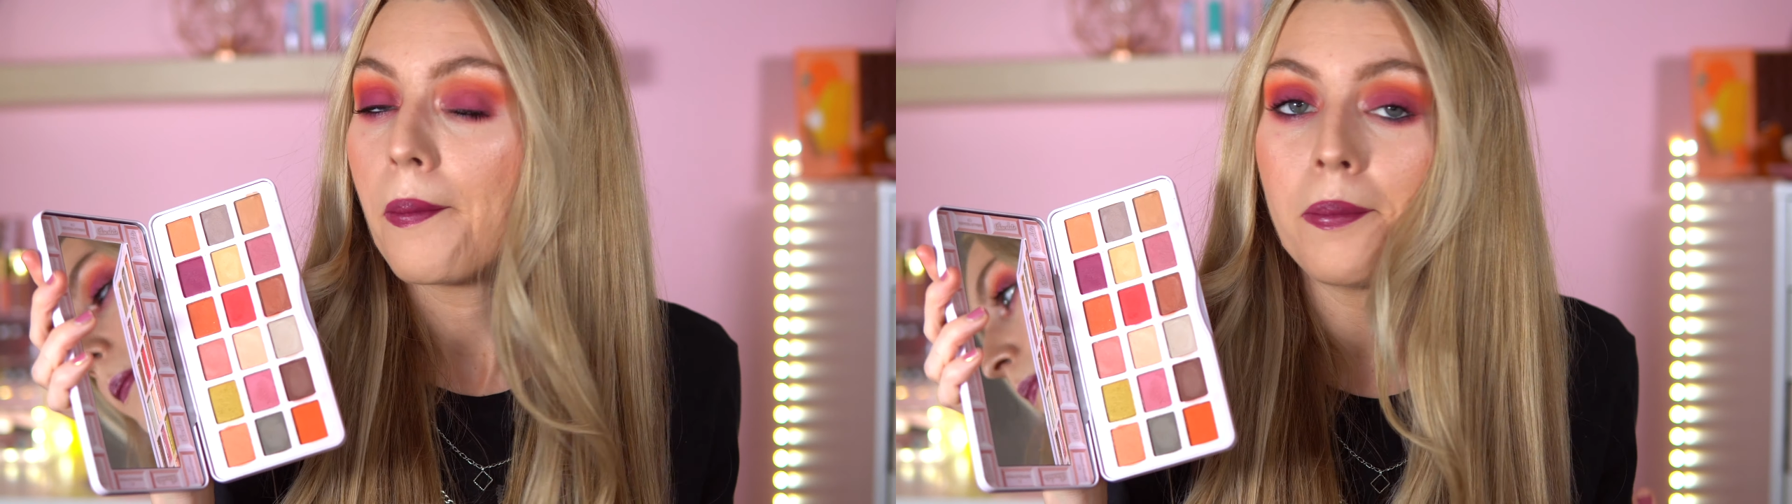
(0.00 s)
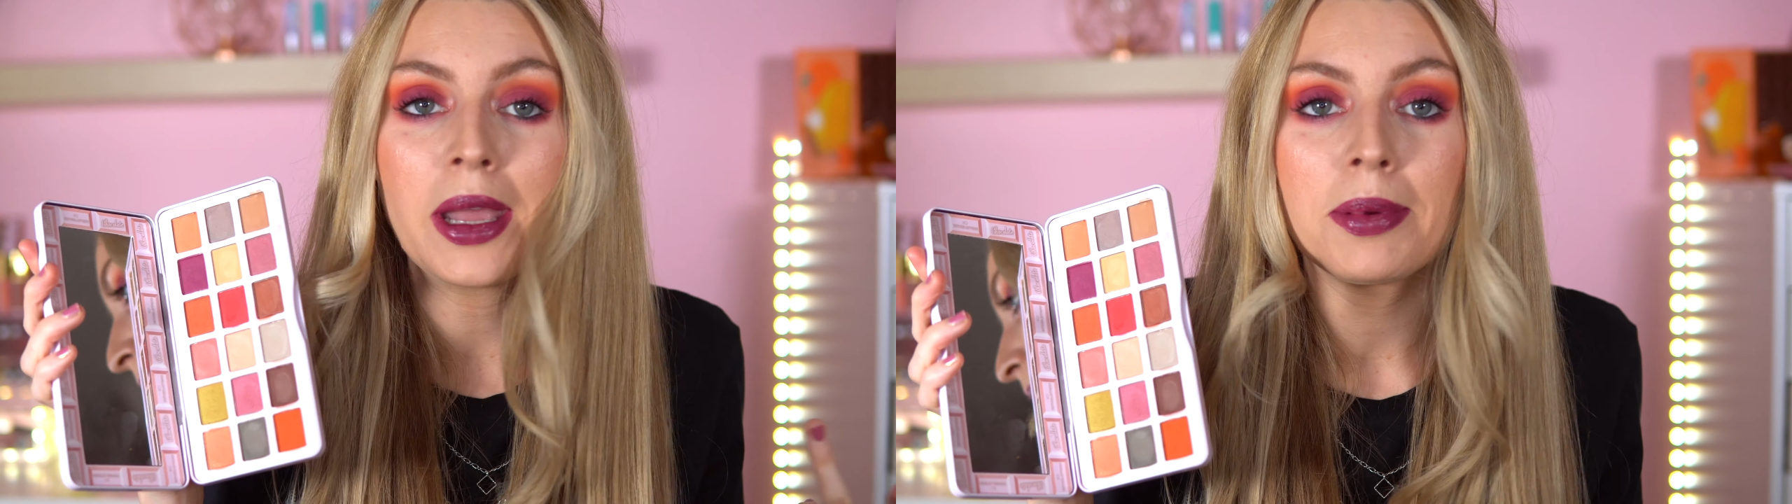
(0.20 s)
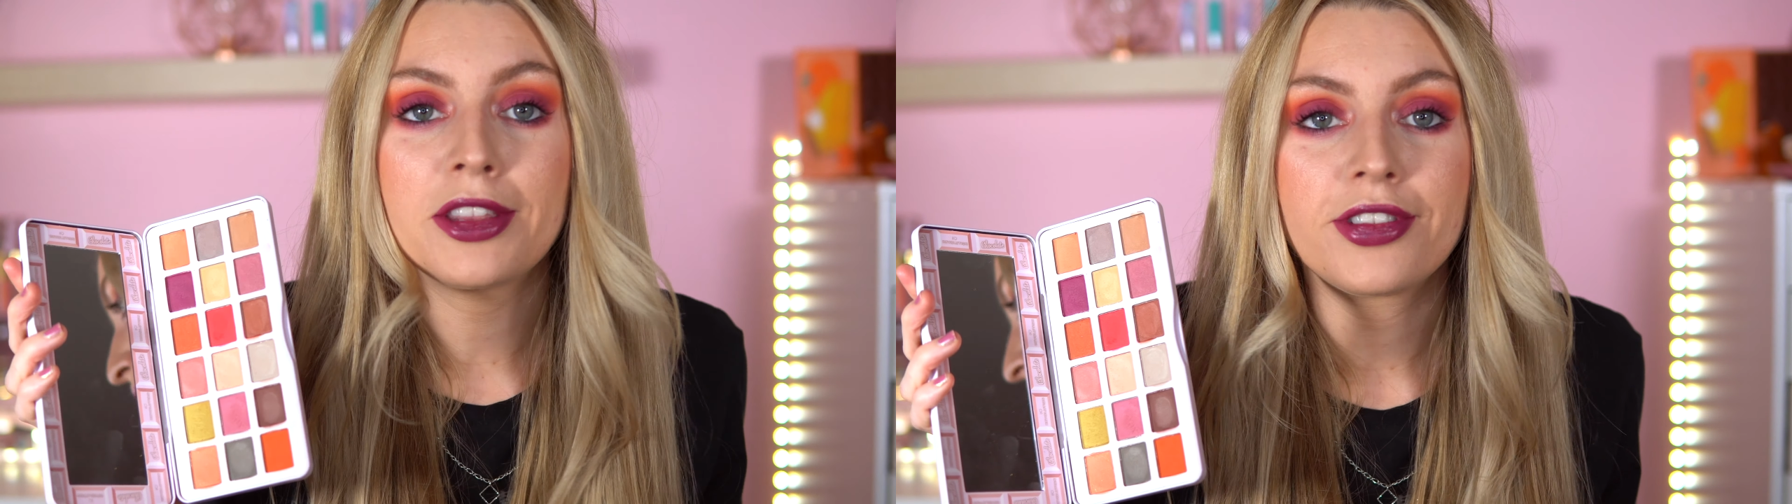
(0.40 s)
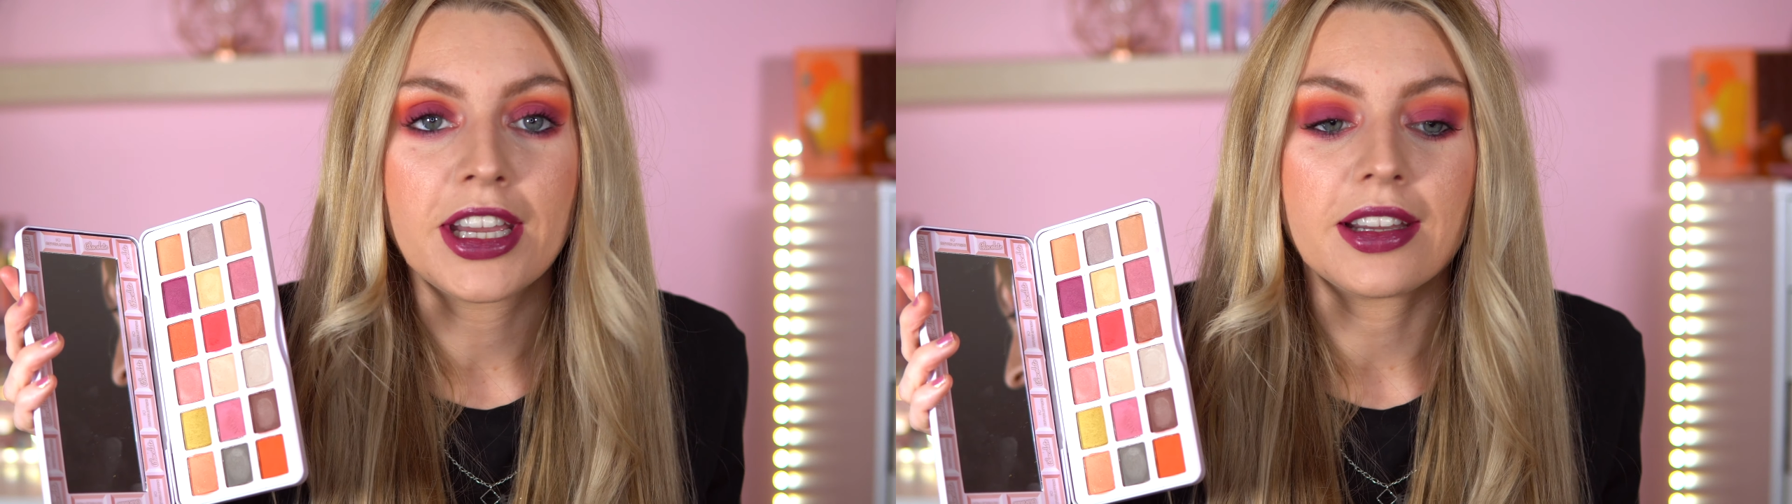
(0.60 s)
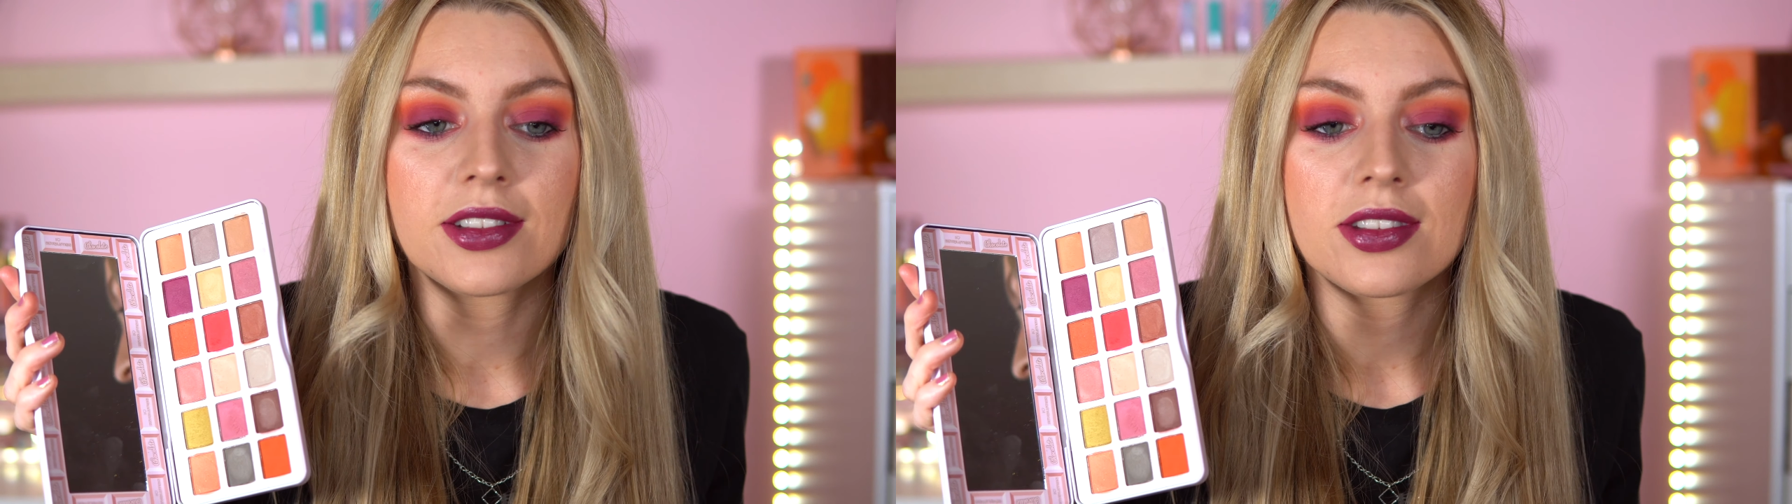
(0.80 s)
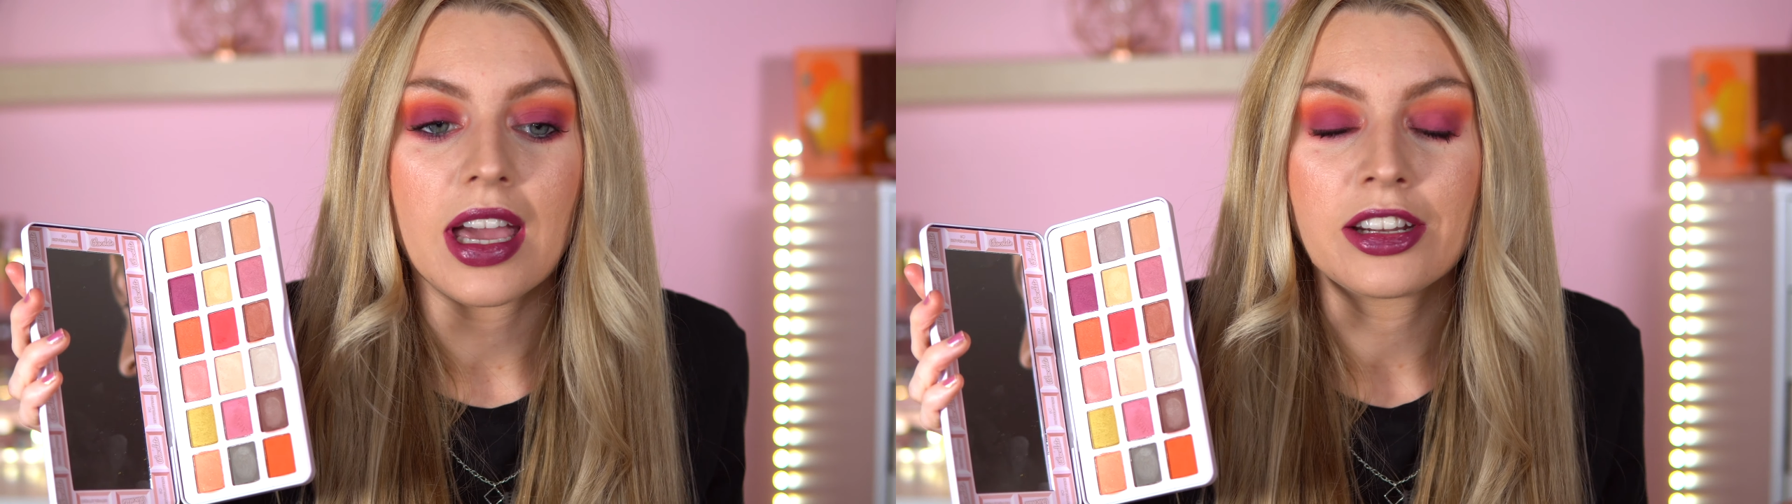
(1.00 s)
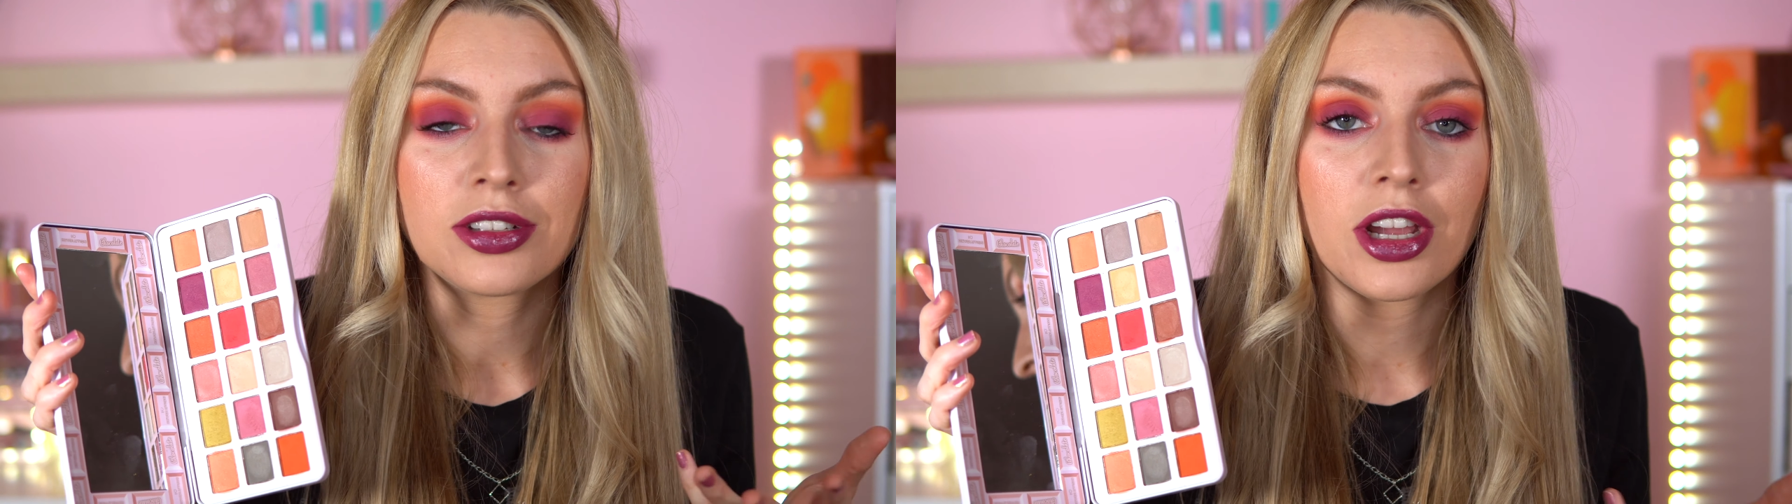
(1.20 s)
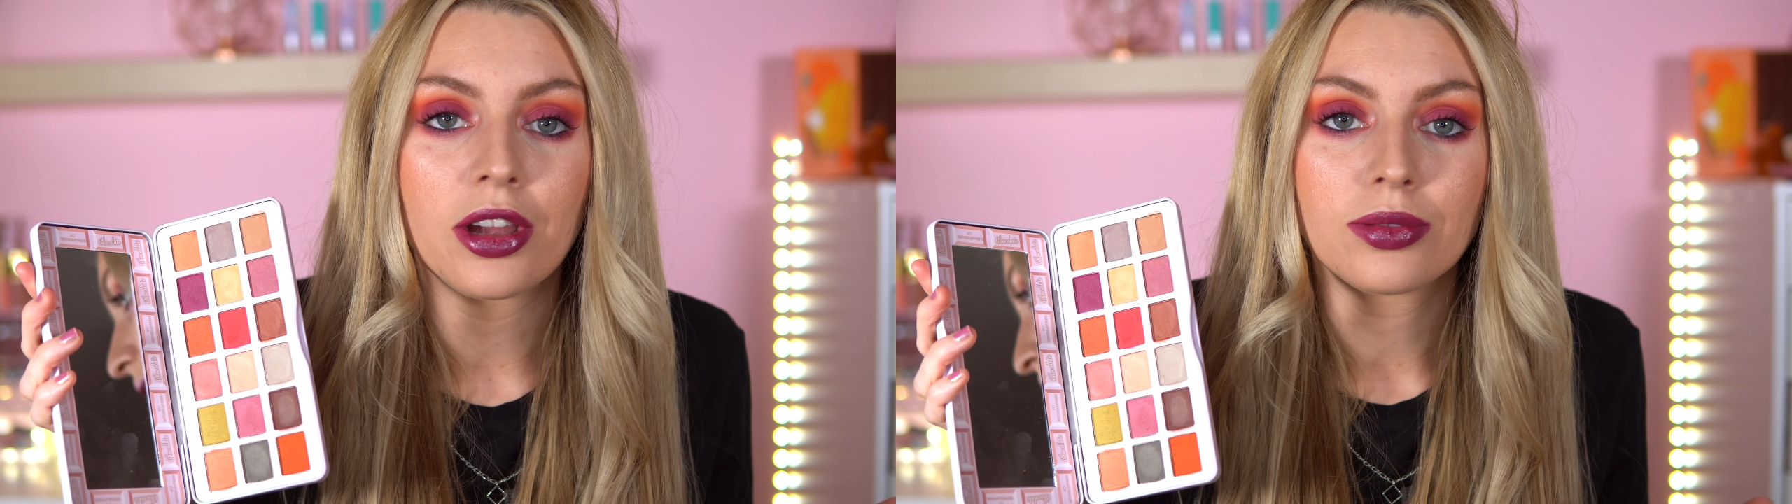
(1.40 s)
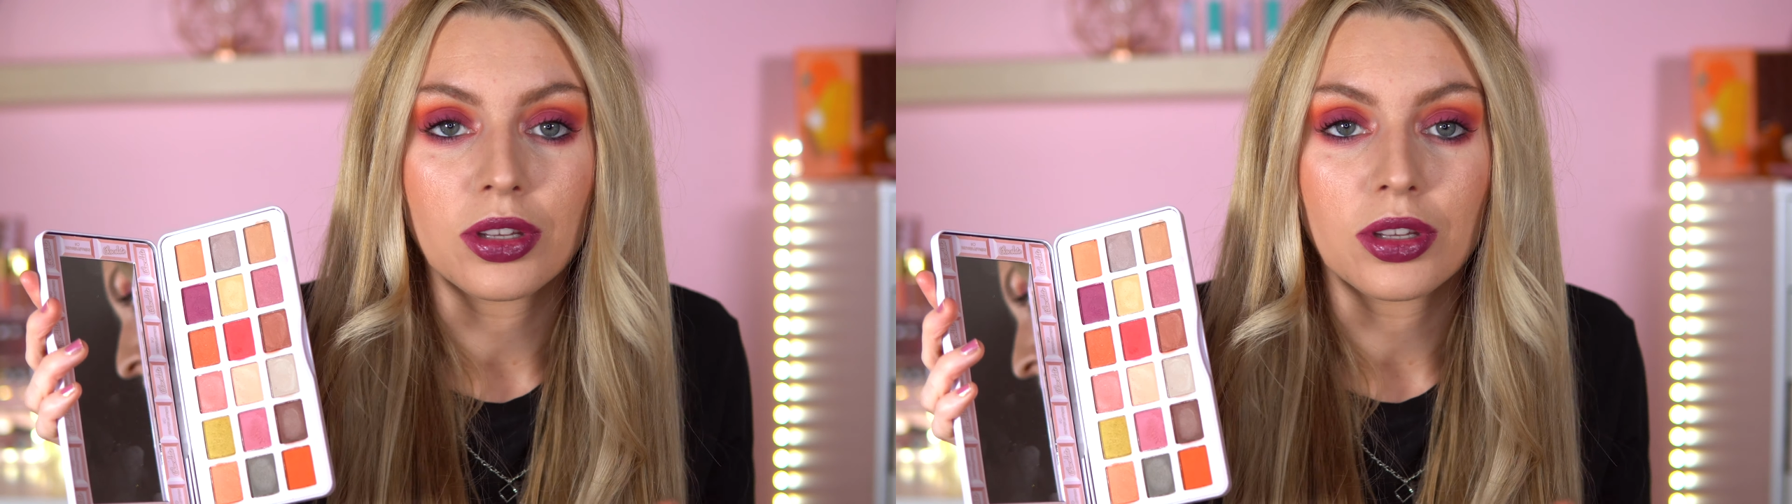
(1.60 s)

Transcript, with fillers: Maybe there is, I don't know.